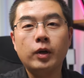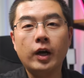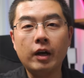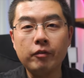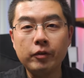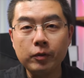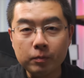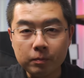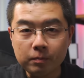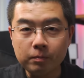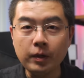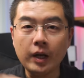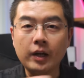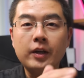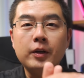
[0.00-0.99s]
to have you
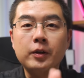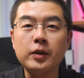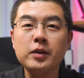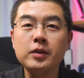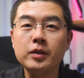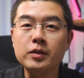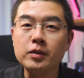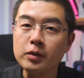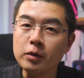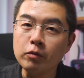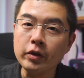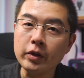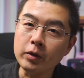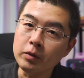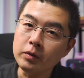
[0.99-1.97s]
back here in this new
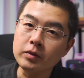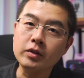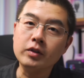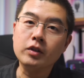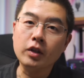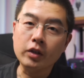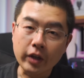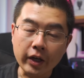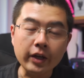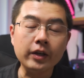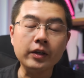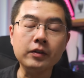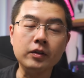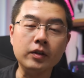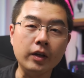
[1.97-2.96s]
video.
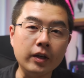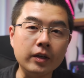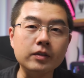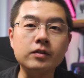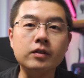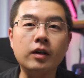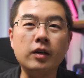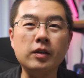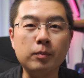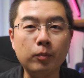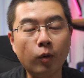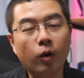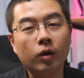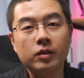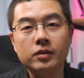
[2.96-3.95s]
Today is an
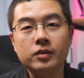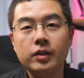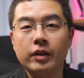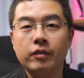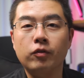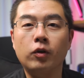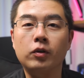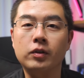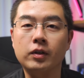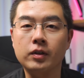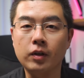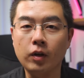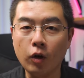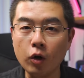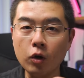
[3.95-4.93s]
important day for the
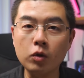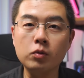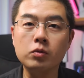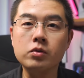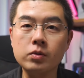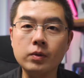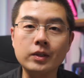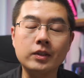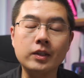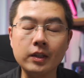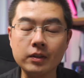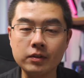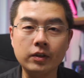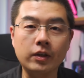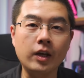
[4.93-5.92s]
whole
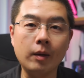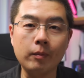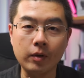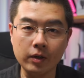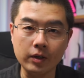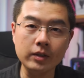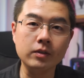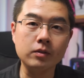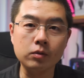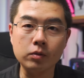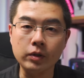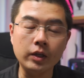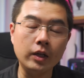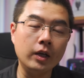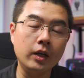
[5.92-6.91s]
360 camera
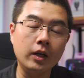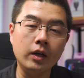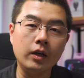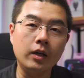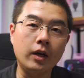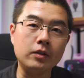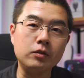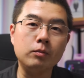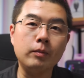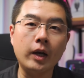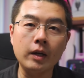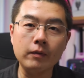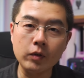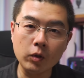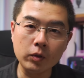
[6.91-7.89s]
industry. As you might
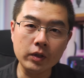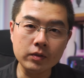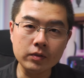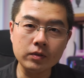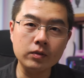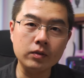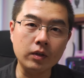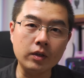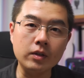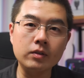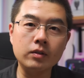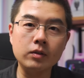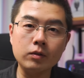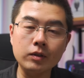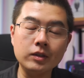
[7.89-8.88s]
have noticed, the
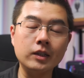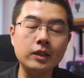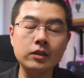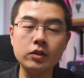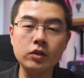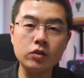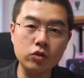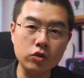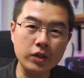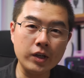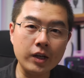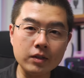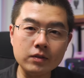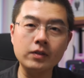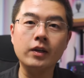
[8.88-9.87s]
Insta360
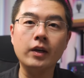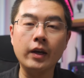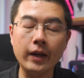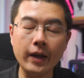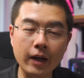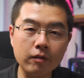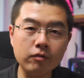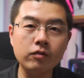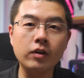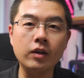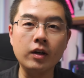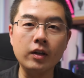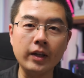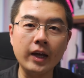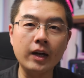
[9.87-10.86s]
just have
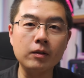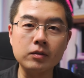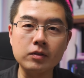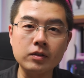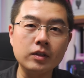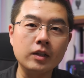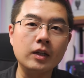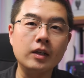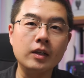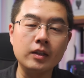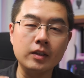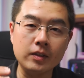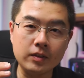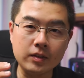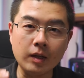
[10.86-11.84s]
announced
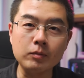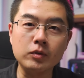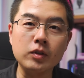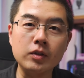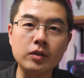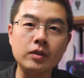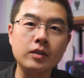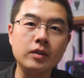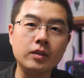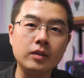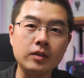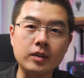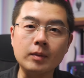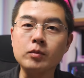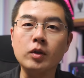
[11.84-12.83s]
something
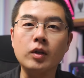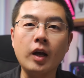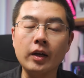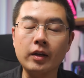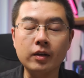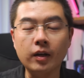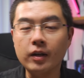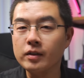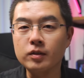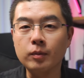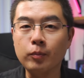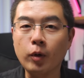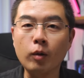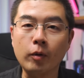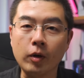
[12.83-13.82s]
like it is a
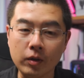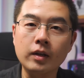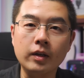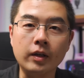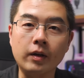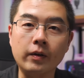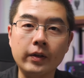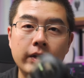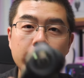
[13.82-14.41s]
bomber. Here it